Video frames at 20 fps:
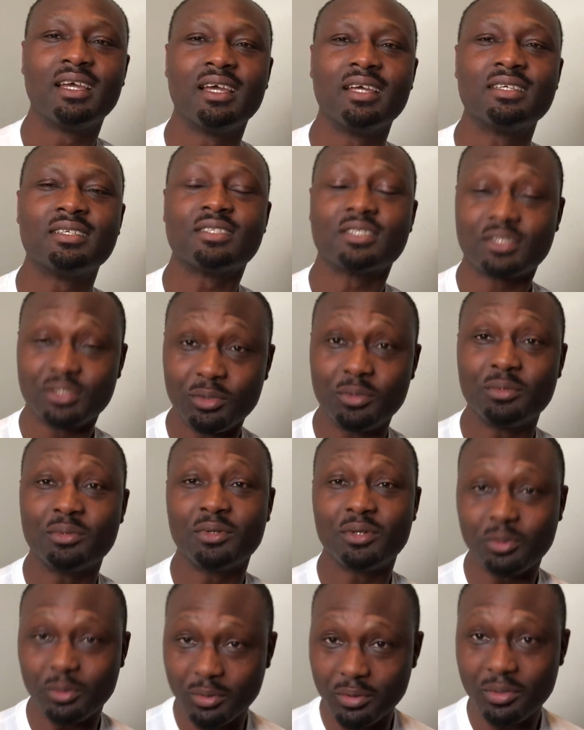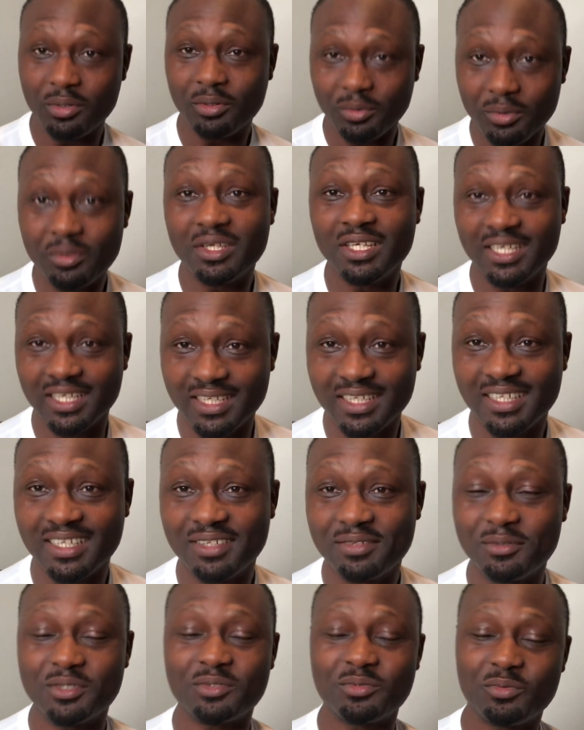So, Oye
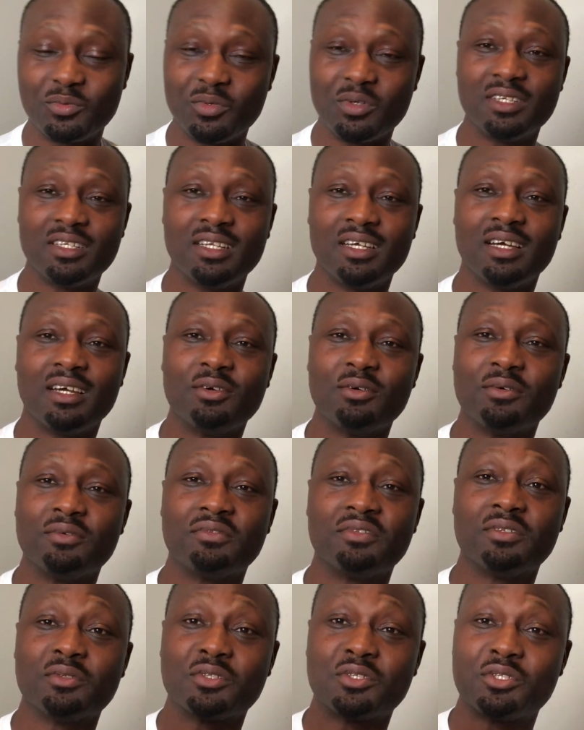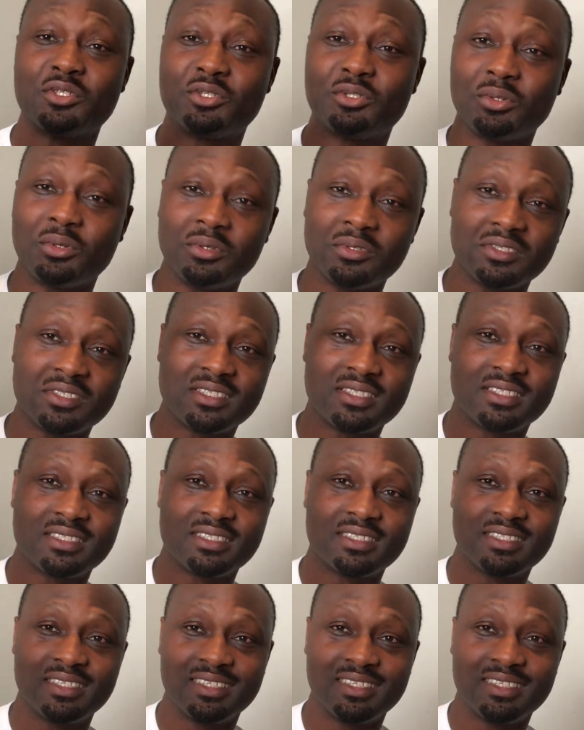was one of the straws